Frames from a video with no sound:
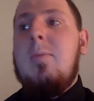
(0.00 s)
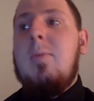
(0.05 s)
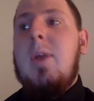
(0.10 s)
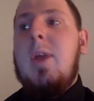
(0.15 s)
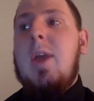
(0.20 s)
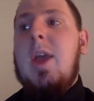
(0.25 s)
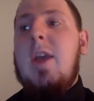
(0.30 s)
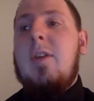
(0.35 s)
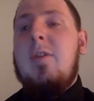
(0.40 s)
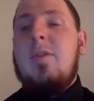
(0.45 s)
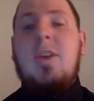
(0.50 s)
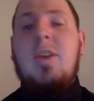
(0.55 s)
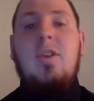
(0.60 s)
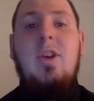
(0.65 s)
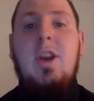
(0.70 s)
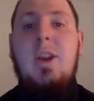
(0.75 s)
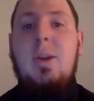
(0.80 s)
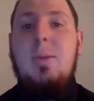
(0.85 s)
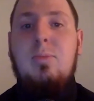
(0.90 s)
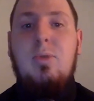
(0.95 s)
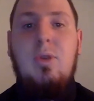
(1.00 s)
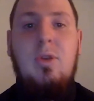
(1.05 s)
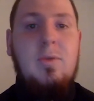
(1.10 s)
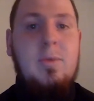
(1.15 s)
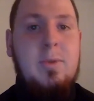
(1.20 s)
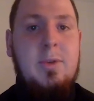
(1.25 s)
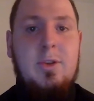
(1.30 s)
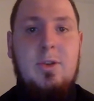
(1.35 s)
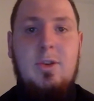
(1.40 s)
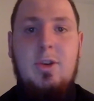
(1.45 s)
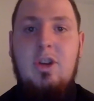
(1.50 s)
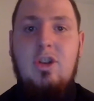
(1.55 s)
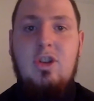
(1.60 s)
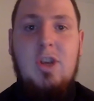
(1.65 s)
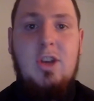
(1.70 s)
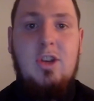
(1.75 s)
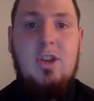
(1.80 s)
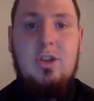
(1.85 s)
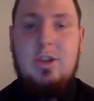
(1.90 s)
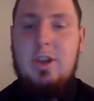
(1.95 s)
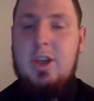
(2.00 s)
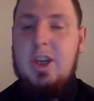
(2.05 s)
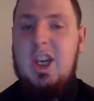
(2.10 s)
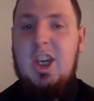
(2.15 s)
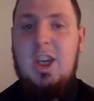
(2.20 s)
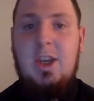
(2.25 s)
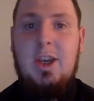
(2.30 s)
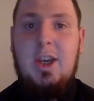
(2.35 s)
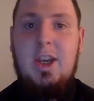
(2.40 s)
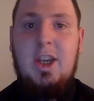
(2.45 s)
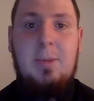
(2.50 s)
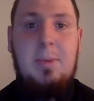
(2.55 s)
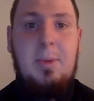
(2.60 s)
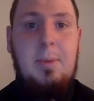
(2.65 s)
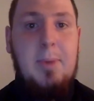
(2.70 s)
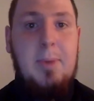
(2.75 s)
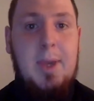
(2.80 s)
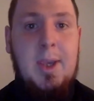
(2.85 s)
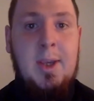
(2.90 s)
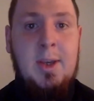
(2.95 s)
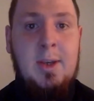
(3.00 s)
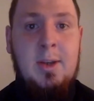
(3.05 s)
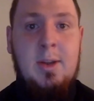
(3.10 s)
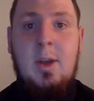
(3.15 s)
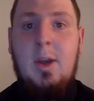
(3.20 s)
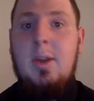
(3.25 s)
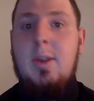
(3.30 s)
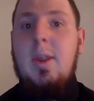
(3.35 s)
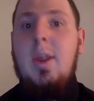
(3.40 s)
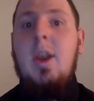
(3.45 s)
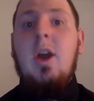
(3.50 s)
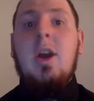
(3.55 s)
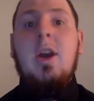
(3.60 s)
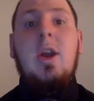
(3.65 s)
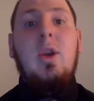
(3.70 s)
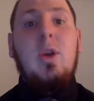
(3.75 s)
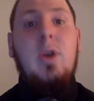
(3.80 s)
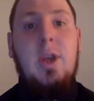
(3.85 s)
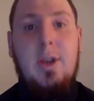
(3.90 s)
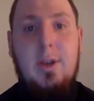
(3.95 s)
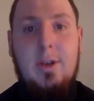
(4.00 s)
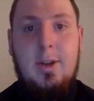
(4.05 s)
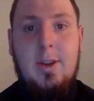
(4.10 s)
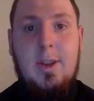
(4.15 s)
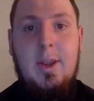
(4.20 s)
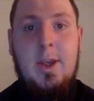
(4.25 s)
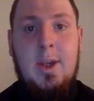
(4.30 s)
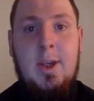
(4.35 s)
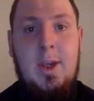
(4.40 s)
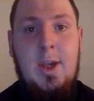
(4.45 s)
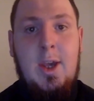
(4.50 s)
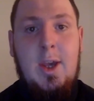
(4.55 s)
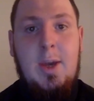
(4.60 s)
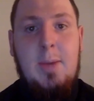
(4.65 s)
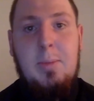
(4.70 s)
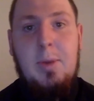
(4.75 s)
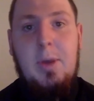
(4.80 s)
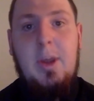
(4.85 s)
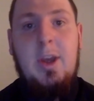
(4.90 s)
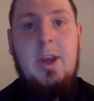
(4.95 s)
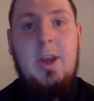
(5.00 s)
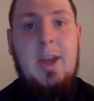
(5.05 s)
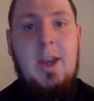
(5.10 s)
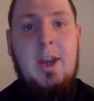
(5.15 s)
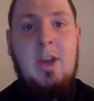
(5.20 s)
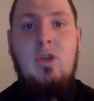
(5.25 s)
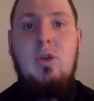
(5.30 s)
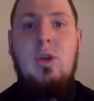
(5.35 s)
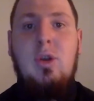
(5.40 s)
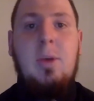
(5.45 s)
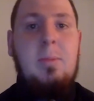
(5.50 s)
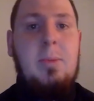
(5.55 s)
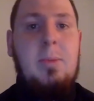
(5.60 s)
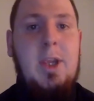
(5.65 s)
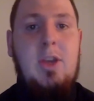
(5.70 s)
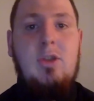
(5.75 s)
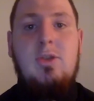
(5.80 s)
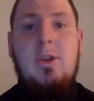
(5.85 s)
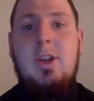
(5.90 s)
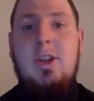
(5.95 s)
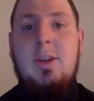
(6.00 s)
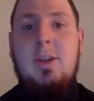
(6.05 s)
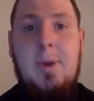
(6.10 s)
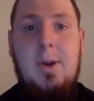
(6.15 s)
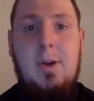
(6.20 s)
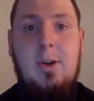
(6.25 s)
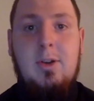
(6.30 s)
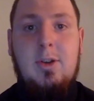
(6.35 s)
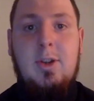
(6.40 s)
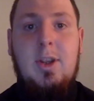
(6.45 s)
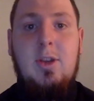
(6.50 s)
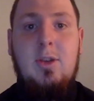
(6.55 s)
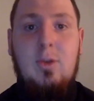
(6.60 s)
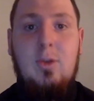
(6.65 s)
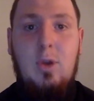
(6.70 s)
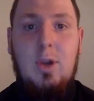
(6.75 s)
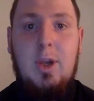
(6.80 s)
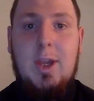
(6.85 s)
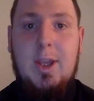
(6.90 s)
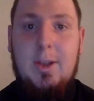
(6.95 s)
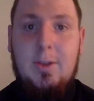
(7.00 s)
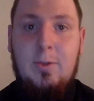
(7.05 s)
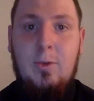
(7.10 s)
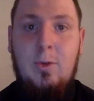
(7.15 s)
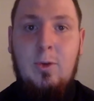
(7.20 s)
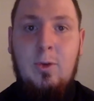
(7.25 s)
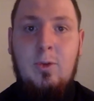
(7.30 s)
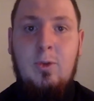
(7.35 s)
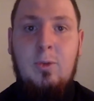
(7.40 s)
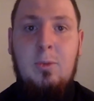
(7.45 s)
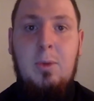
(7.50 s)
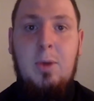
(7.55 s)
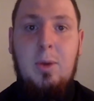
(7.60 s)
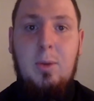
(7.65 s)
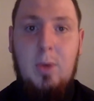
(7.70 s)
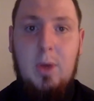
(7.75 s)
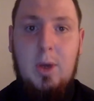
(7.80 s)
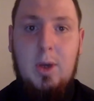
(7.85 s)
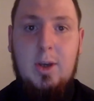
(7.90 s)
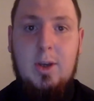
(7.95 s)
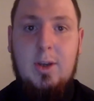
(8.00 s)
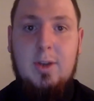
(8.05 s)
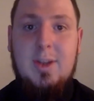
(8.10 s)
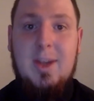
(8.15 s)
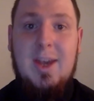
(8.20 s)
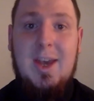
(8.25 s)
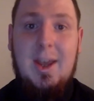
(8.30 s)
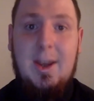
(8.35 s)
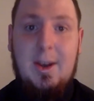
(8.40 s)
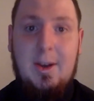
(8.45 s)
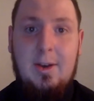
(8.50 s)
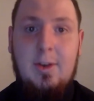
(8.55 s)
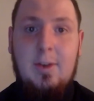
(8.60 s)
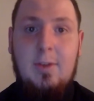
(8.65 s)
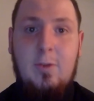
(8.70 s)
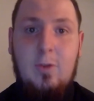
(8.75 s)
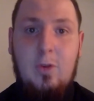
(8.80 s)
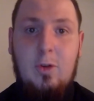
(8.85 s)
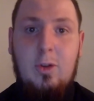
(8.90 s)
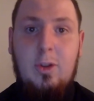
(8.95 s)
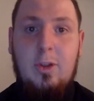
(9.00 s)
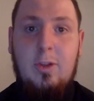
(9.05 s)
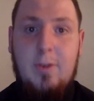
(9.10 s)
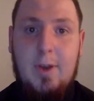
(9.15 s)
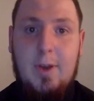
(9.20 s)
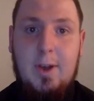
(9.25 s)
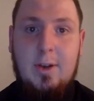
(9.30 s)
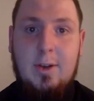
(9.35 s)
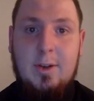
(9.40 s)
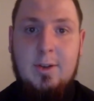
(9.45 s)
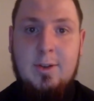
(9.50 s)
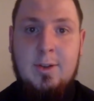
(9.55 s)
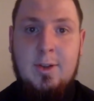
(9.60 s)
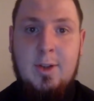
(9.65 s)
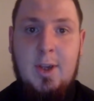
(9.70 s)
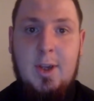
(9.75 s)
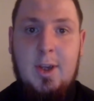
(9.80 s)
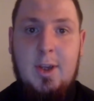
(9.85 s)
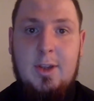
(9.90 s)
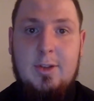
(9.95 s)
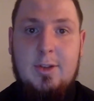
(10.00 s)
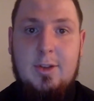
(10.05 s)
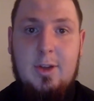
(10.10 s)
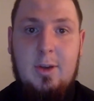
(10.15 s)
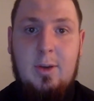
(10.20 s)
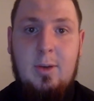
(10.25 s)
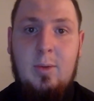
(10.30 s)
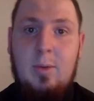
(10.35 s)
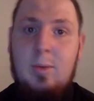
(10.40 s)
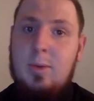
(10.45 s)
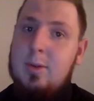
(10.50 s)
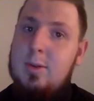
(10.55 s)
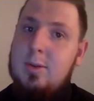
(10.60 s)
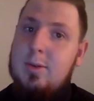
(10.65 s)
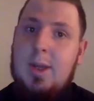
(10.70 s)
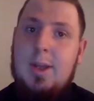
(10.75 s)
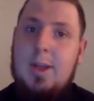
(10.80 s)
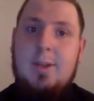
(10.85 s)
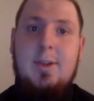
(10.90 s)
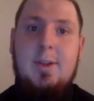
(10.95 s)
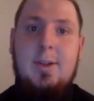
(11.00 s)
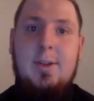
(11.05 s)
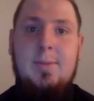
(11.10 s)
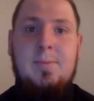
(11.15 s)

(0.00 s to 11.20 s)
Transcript: if there are any improvements or any changes that need to be made, then I can look into that. But again, complete transparency is all I ask for my workers and for the fans. So that's it.